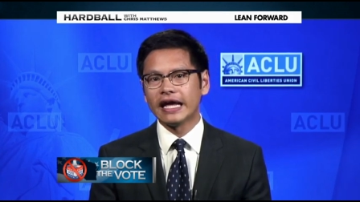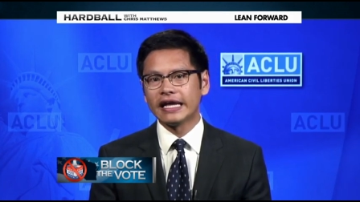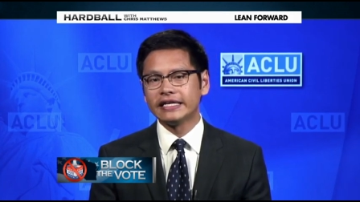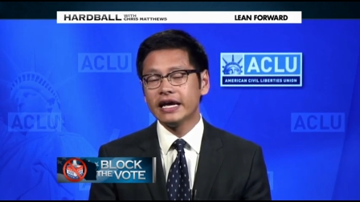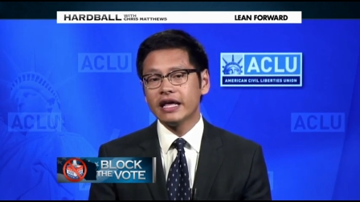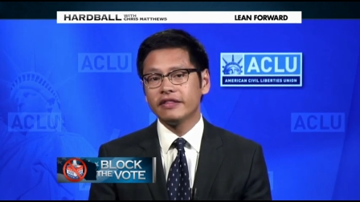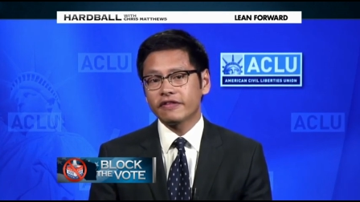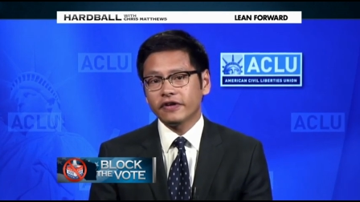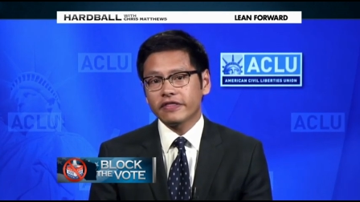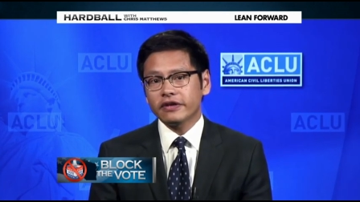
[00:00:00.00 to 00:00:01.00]
And
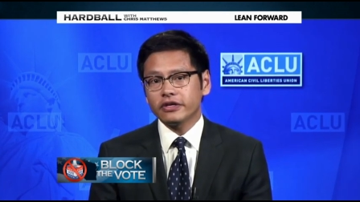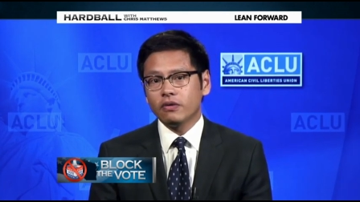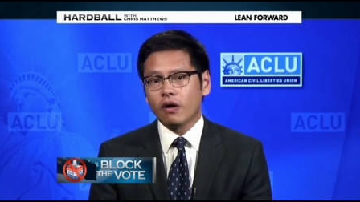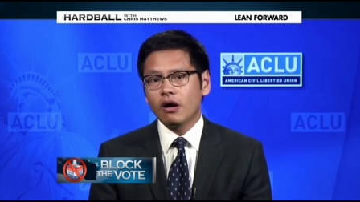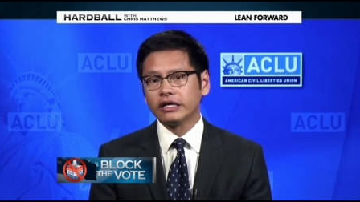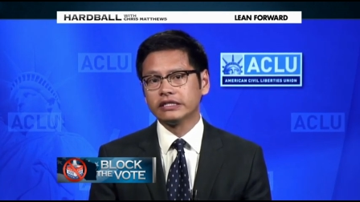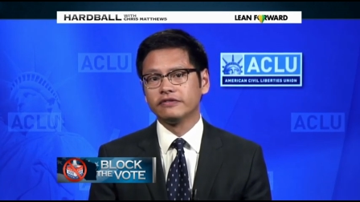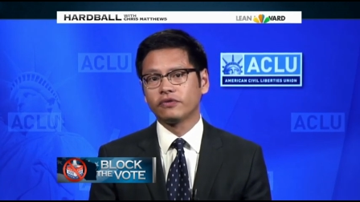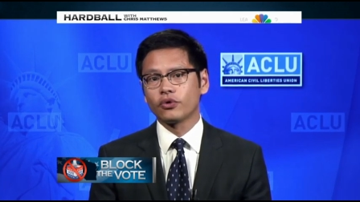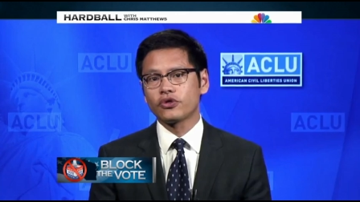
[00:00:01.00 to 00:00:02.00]
this fight's going to go on,
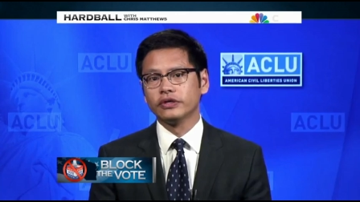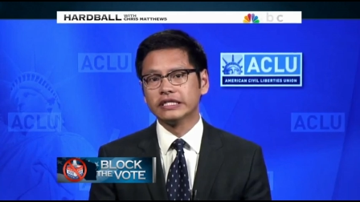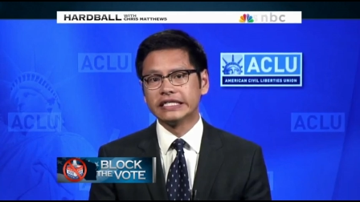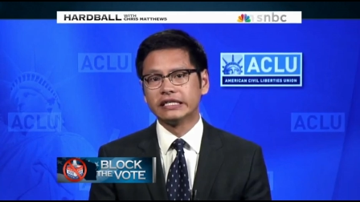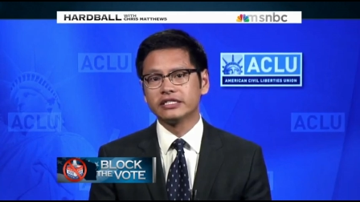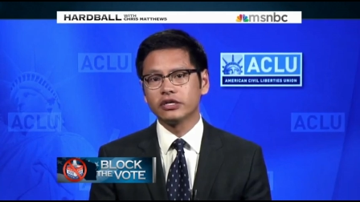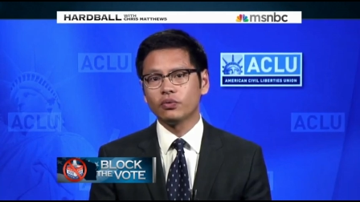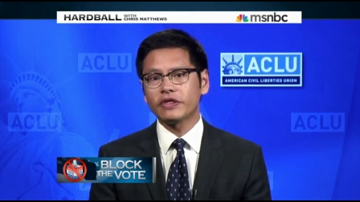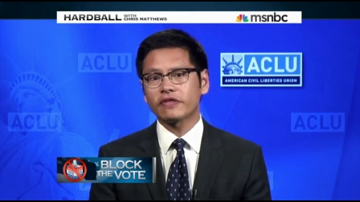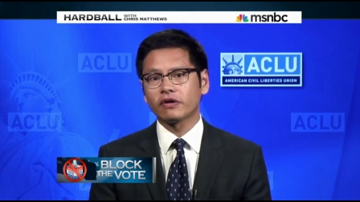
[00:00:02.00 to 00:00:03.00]
unfortunately,
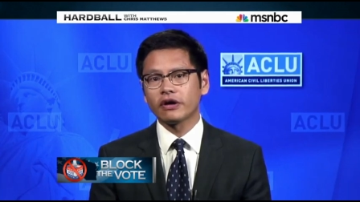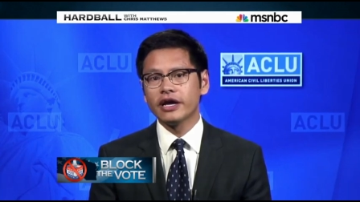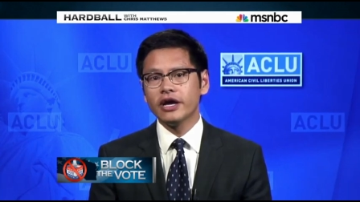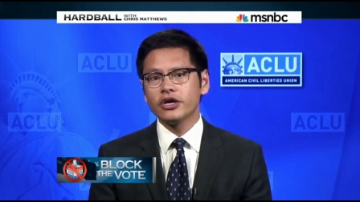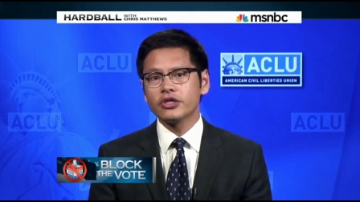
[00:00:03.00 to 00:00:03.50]
until we start